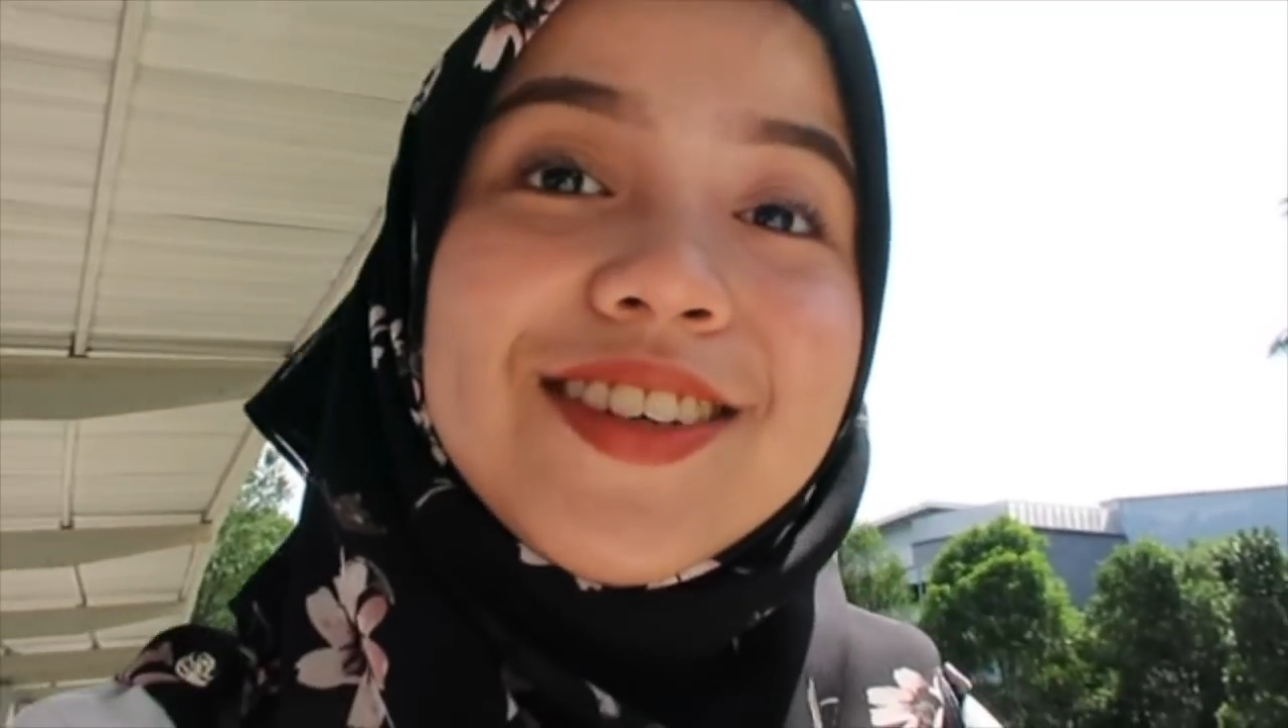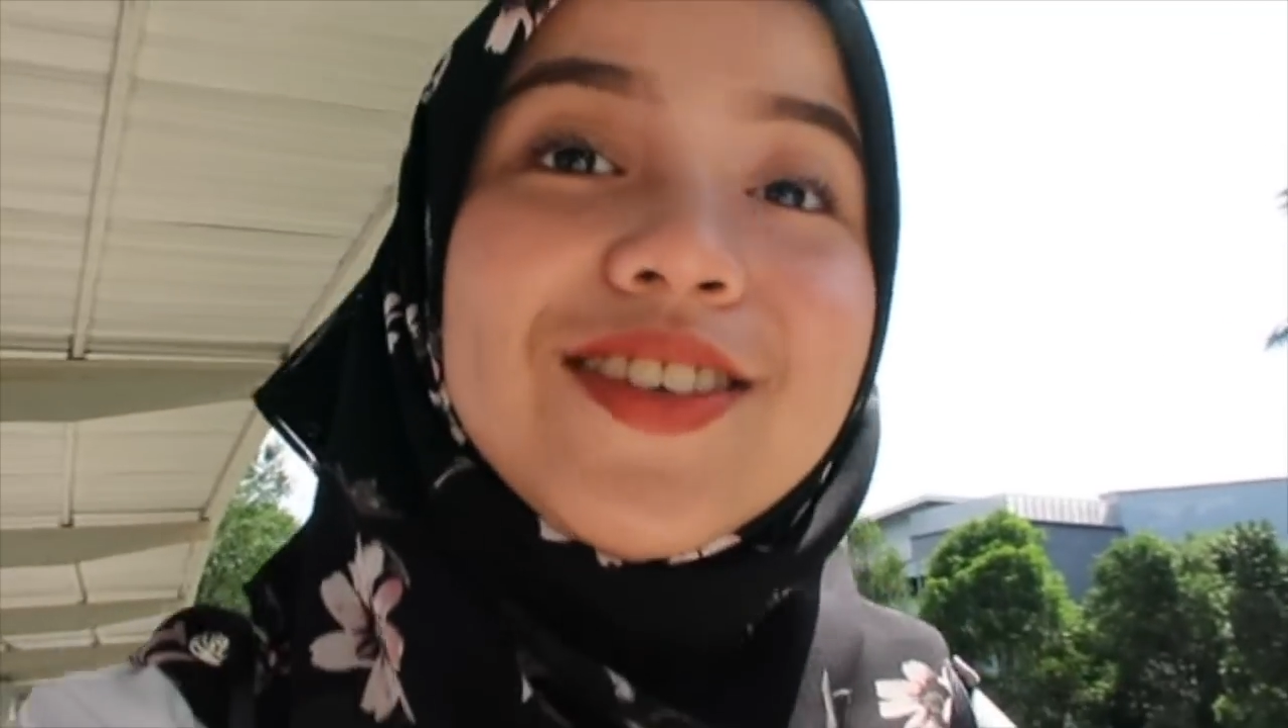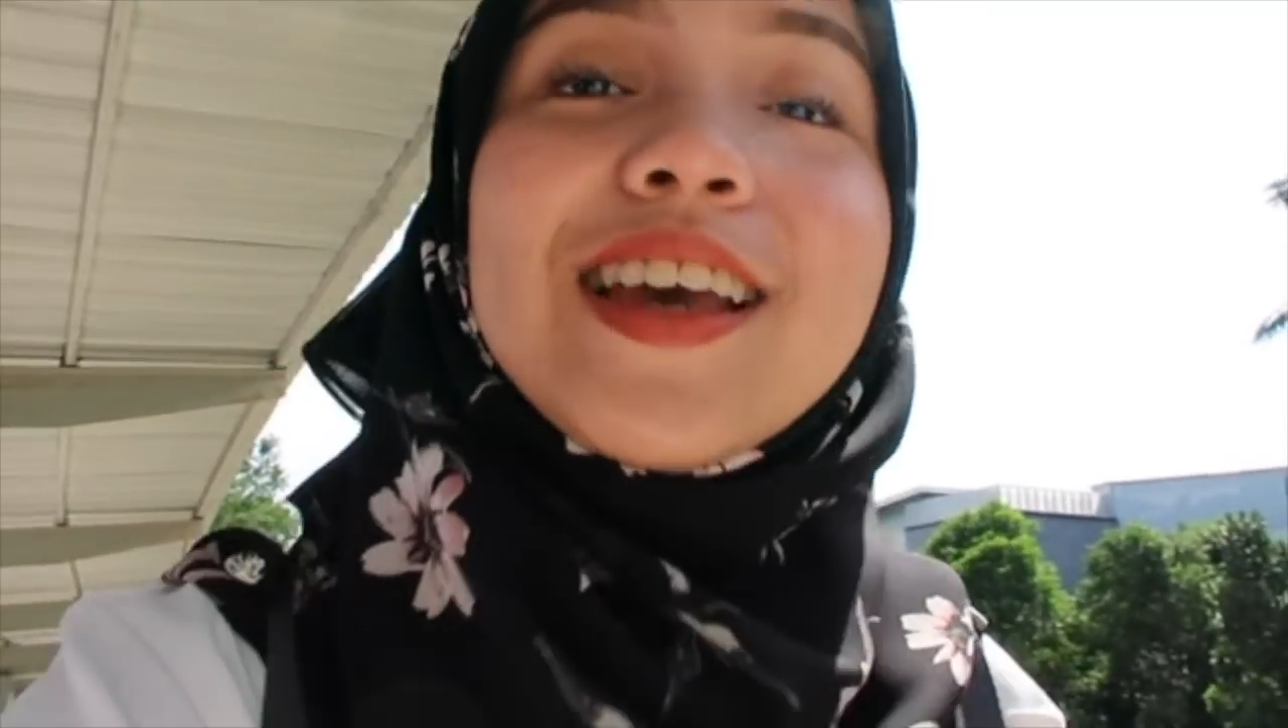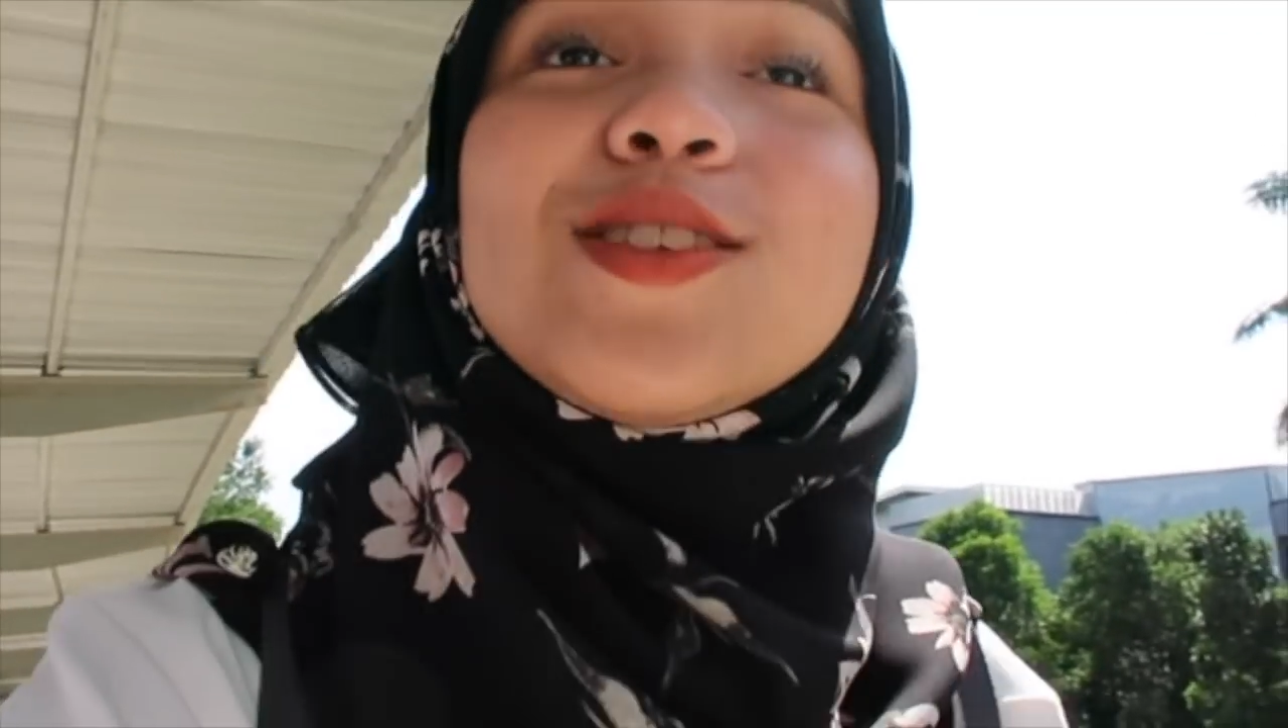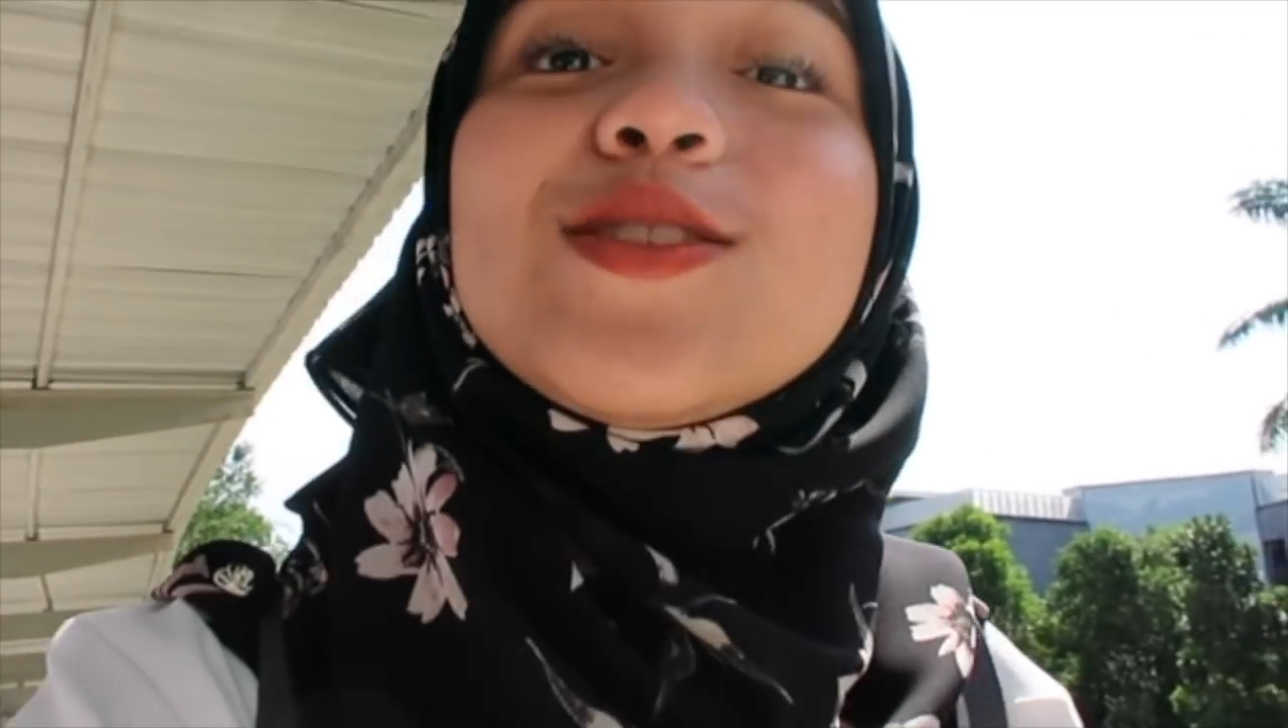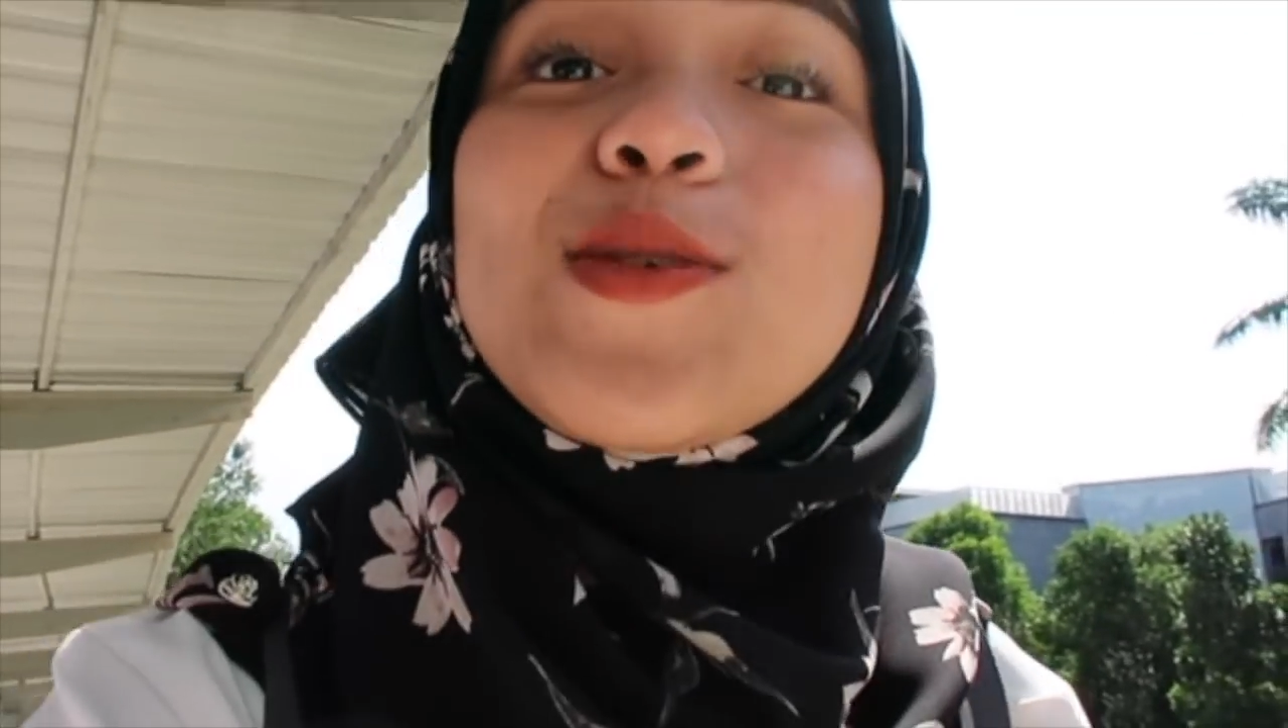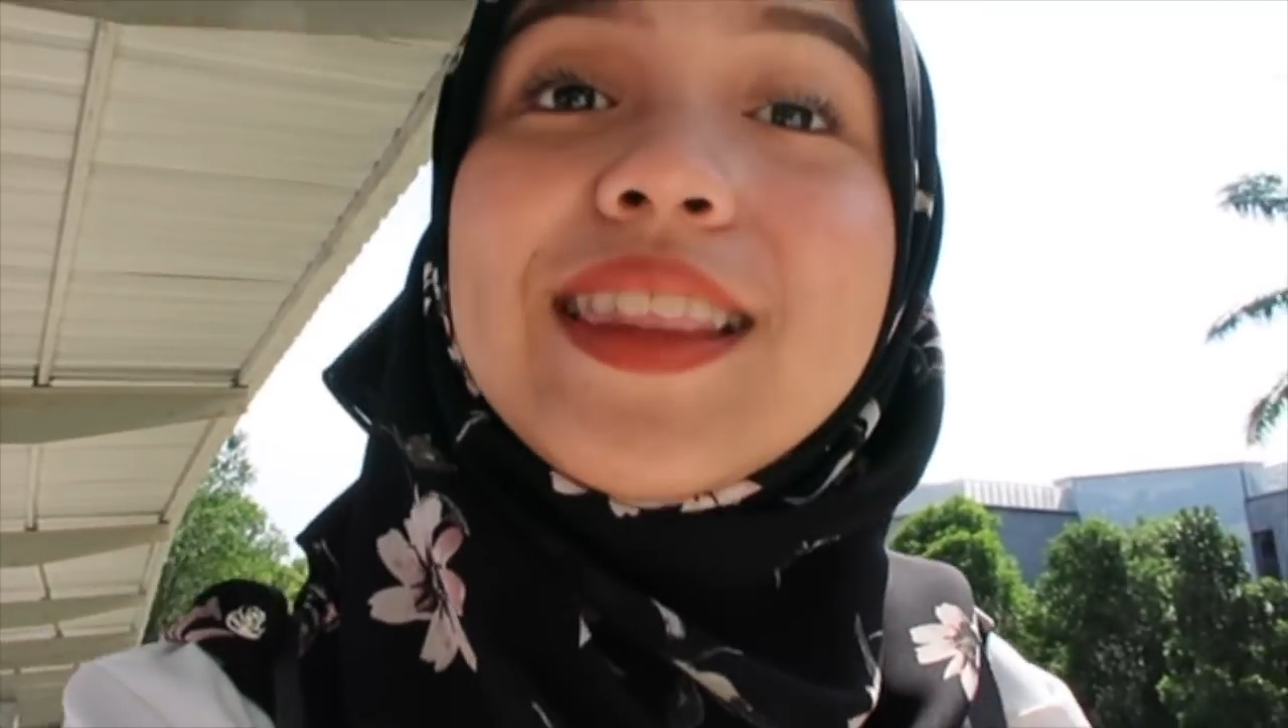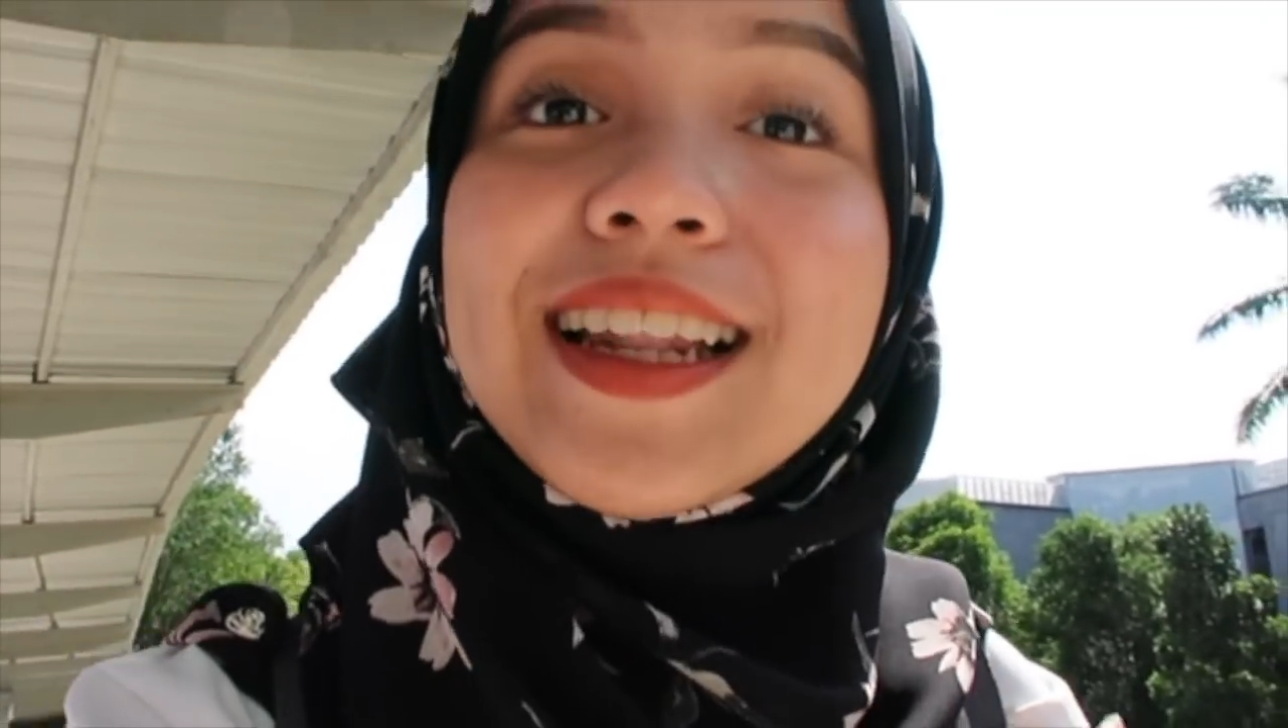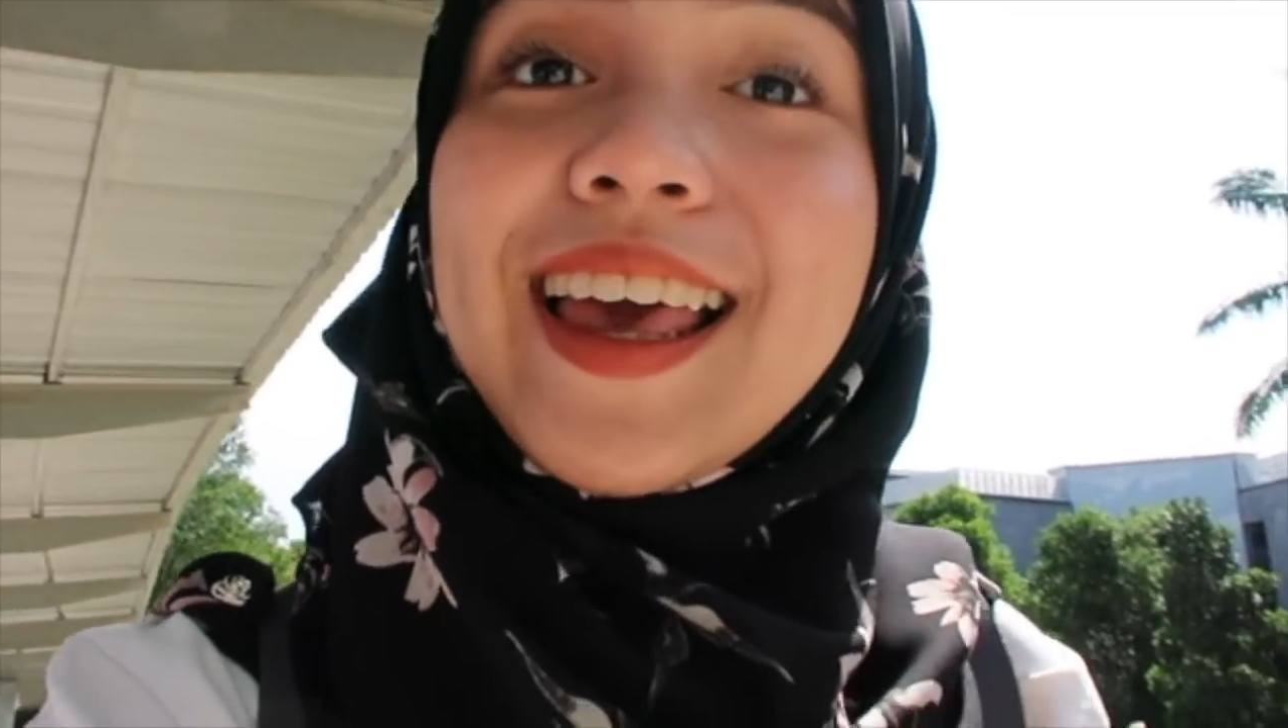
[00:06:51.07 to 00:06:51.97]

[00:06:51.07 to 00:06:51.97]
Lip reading: we're sweating